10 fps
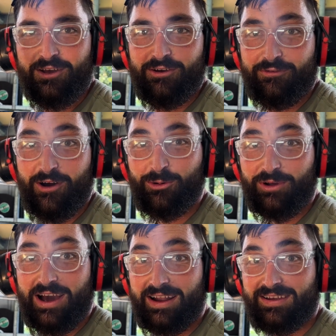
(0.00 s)
Final
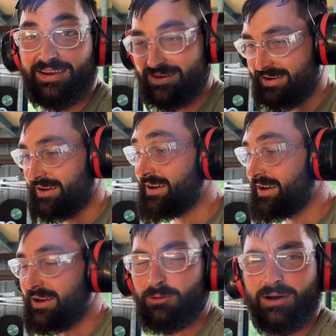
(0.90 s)
cut.
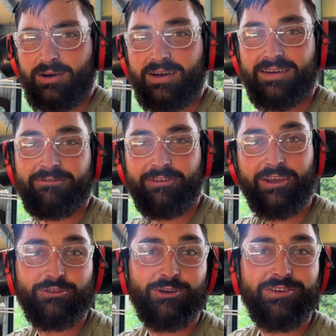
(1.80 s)
Well,
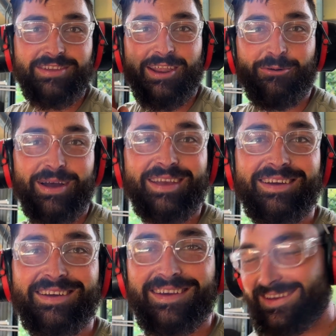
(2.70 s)
fingers crossed anyway.
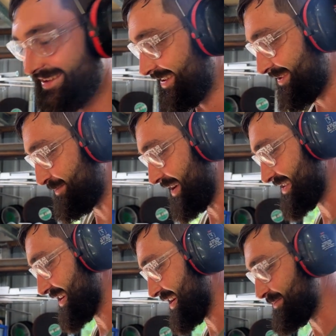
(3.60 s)
But
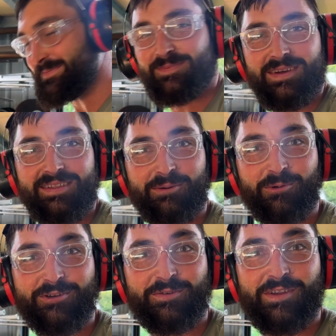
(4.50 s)
then we're
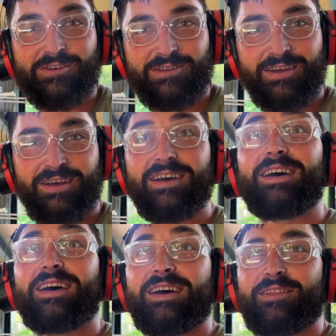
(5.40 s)
on to finishing the
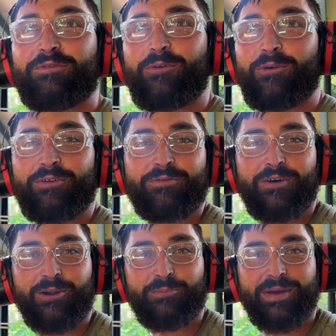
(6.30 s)
fourth and
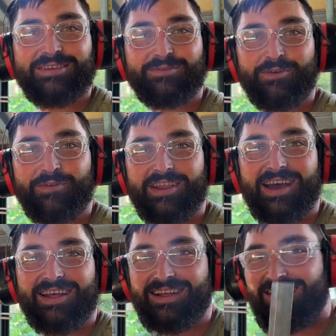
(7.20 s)
final piece of the fit
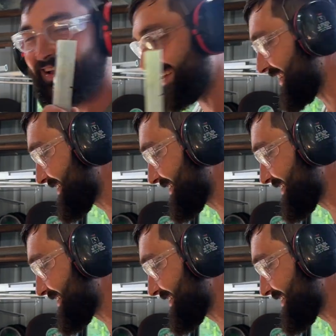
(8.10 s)
out. Let's